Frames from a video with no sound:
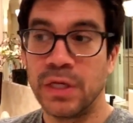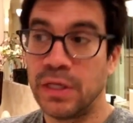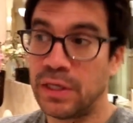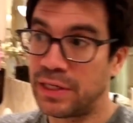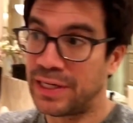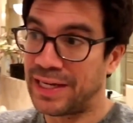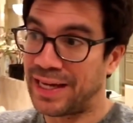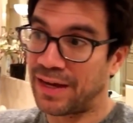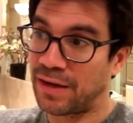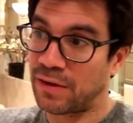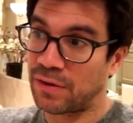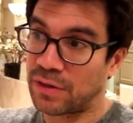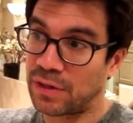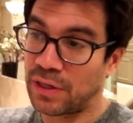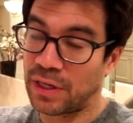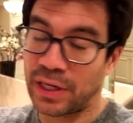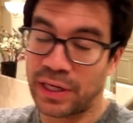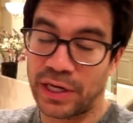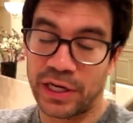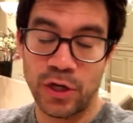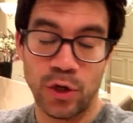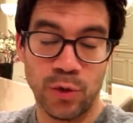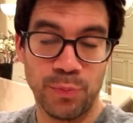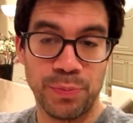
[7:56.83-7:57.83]
Now,
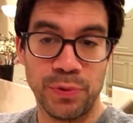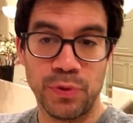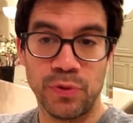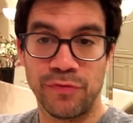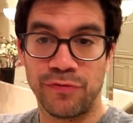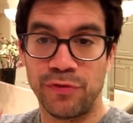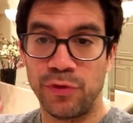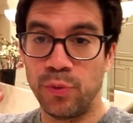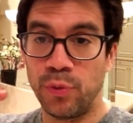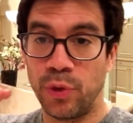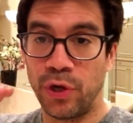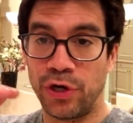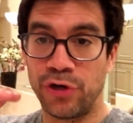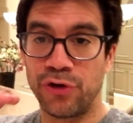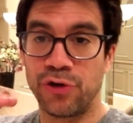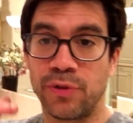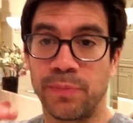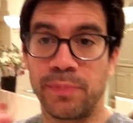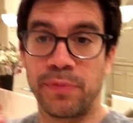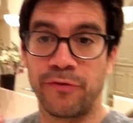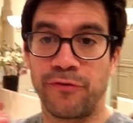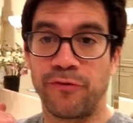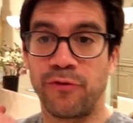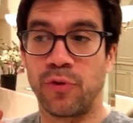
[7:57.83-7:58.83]
God help you if you
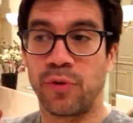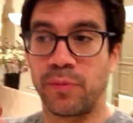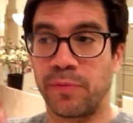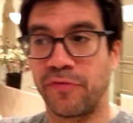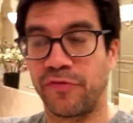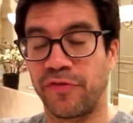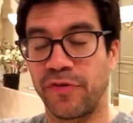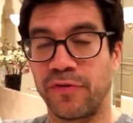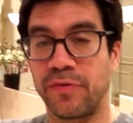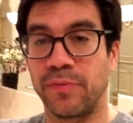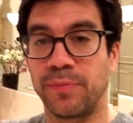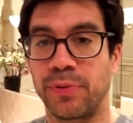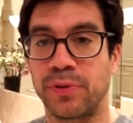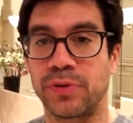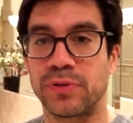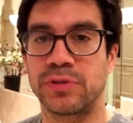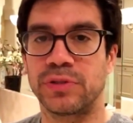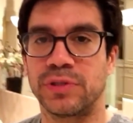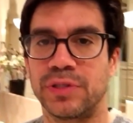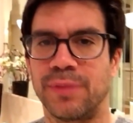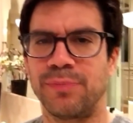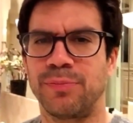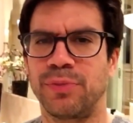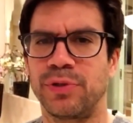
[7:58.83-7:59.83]
underperform. If every person that